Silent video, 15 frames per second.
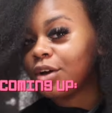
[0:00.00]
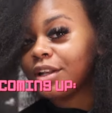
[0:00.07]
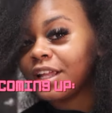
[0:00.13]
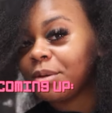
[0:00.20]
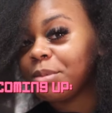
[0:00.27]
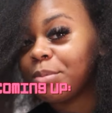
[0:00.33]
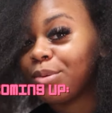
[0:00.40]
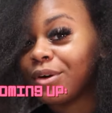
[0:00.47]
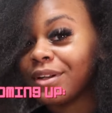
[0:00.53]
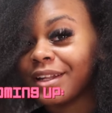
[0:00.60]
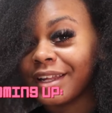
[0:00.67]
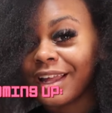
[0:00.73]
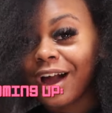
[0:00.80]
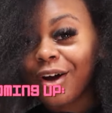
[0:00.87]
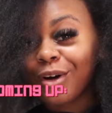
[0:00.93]
let me pull
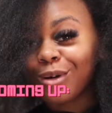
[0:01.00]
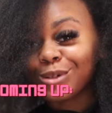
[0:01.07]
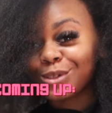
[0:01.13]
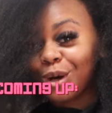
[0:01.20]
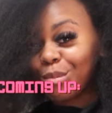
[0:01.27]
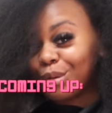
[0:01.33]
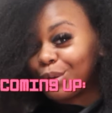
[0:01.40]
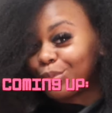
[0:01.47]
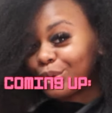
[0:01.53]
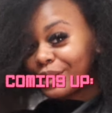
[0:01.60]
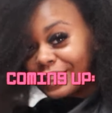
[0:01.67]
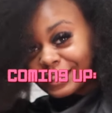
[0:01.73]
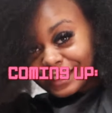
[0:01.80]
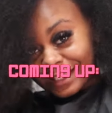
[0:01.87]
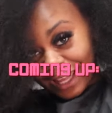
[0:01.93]
it. Y'all hoes gonna be
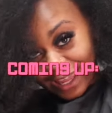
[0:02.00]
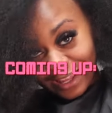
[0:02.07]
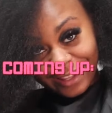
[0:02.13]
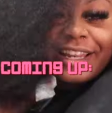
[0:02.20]
really sick.